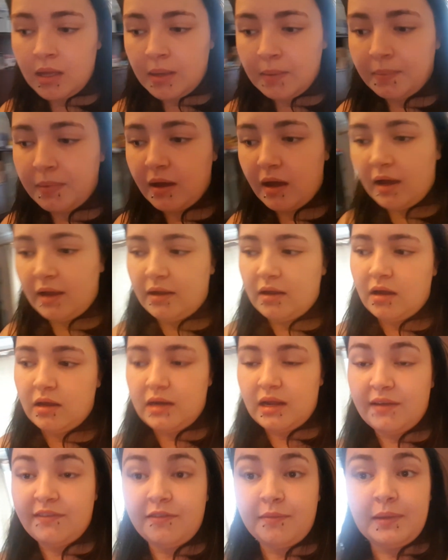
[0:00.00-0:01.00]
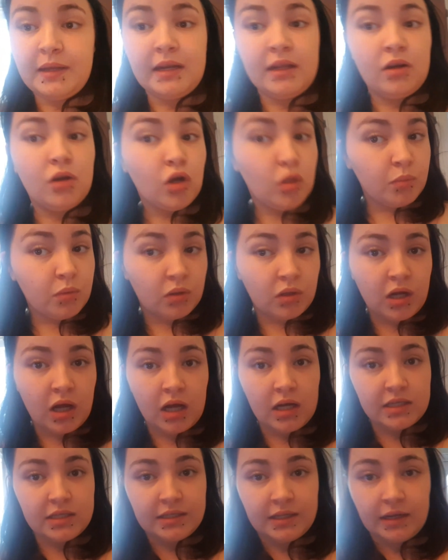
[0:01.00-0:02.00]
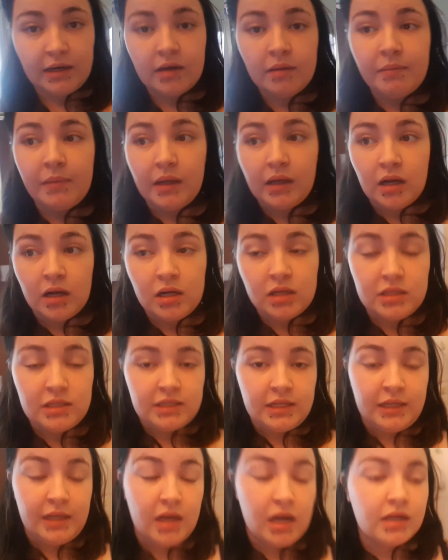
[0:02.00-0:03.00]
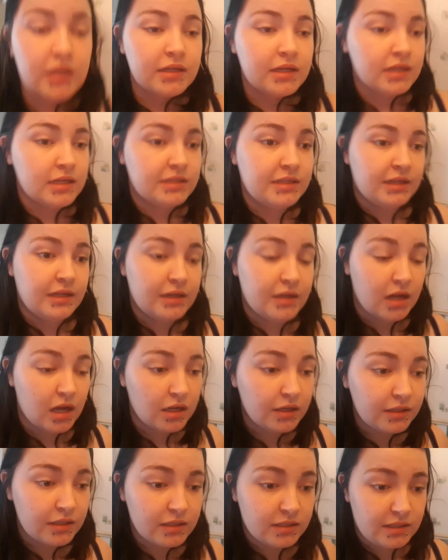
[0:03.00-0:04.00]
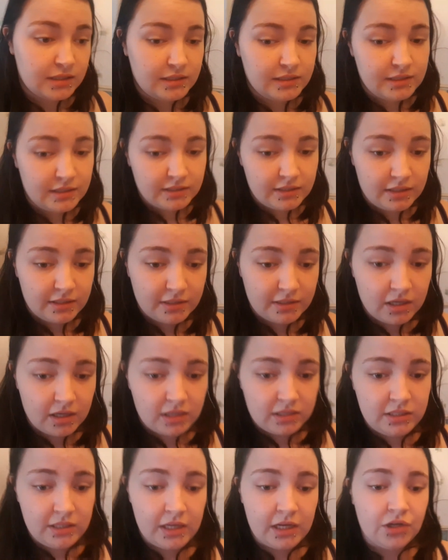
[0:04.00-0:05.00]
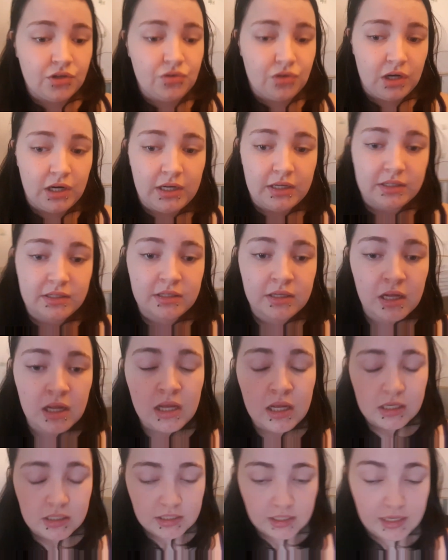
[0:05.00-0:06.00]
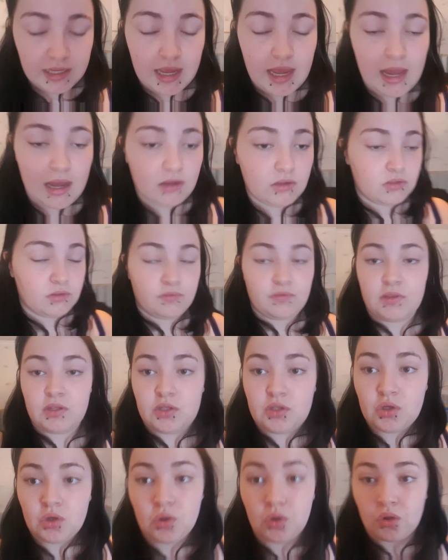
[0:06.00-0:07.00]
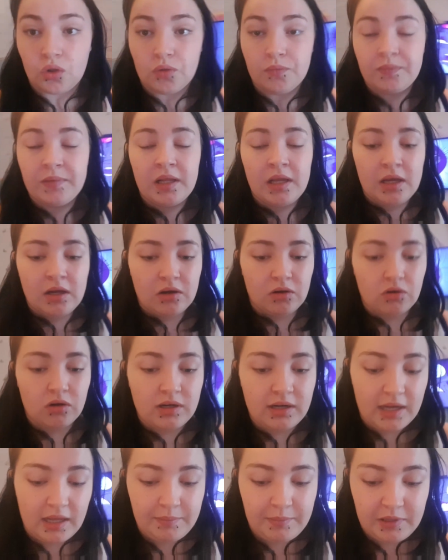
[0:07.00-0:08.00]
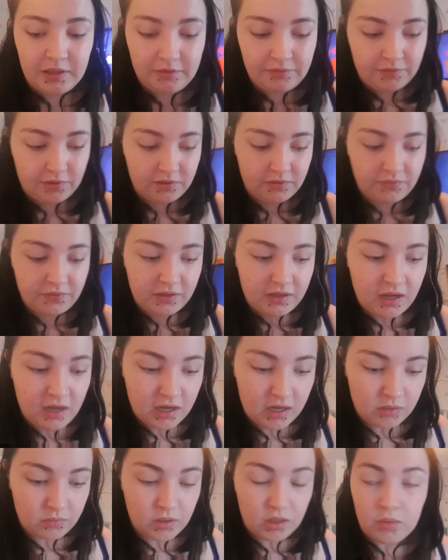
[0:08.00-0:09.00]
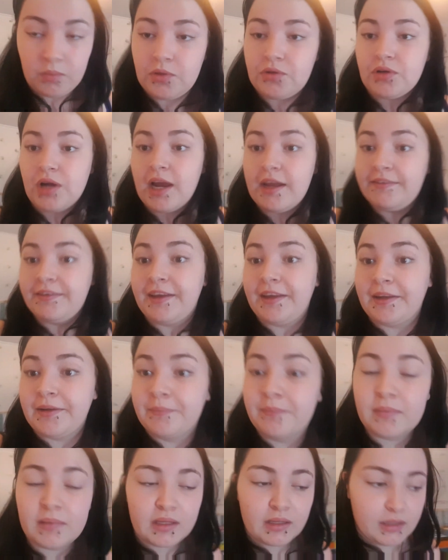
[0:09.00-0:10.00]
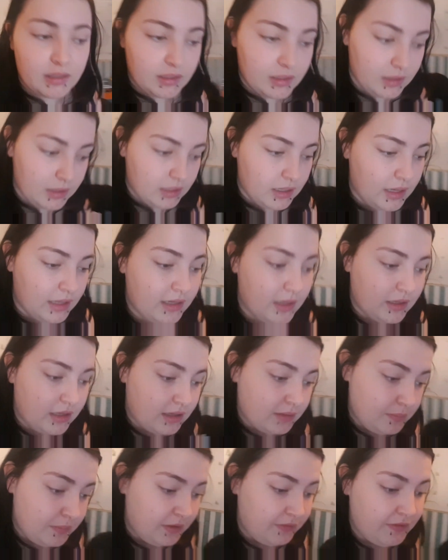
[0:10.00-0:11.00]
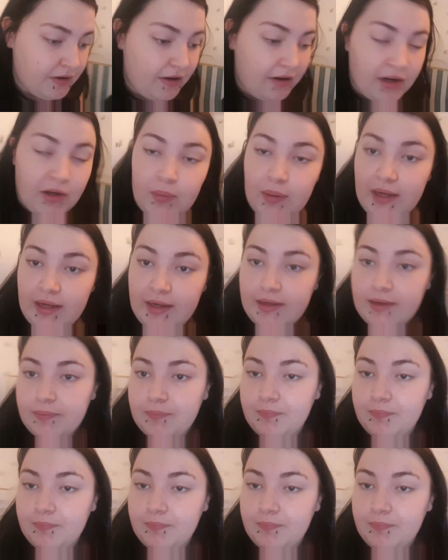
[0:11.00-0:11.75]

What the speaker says: But I can't have him in a normal car seat because he undoes his sister's car seat and tries to get out of the door or climb in the front of the car while we're driving. And it can be very quick.